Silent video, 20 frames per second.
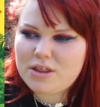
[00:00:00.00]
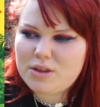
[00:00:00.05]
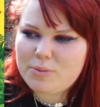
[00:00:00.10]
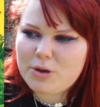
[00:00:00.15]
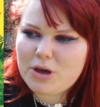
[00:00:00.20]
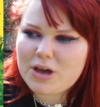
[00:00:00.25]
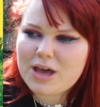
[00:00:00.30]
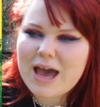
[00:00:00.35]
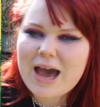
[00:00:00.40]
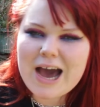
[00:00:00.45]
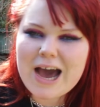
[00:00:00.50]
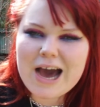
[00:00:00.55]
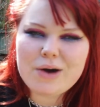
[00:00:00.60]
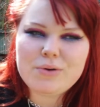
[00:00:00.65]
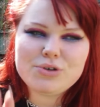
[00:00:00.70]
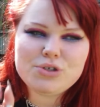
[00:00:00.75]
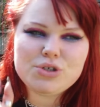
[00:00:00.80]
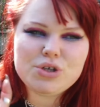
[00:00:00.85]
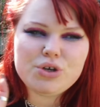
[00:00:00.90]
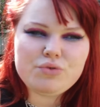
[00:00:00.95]
the book
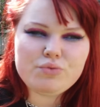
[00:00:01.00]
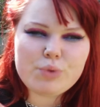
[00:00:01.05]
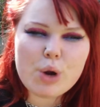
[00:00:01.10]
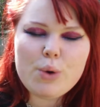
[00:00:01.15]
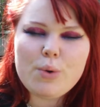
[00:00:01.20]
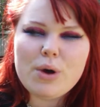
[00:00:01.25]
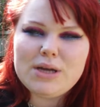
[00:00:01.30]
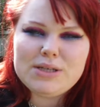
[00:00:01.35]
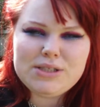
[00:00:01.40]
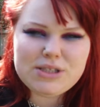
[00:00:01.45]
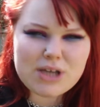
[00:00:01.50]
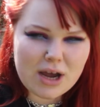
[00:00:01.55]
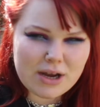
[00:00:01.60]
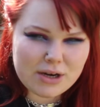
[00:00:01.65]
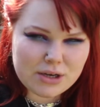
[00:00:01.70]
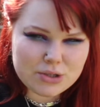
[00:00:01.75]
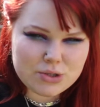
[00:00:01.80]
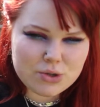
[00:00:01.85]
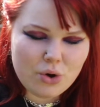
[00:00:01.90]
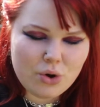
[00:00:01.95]
How to Grow a
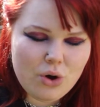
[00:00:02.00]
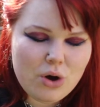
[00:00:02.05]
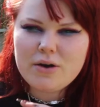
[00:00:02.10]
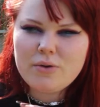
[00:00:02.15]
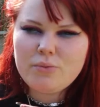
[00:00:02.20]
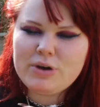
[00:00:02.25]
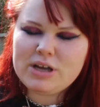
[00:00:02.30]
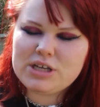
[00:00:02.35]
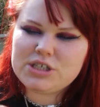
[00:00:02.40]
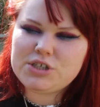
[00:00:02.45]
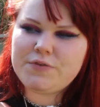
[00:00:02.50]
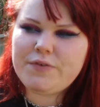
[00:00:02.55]
Dinosaur, which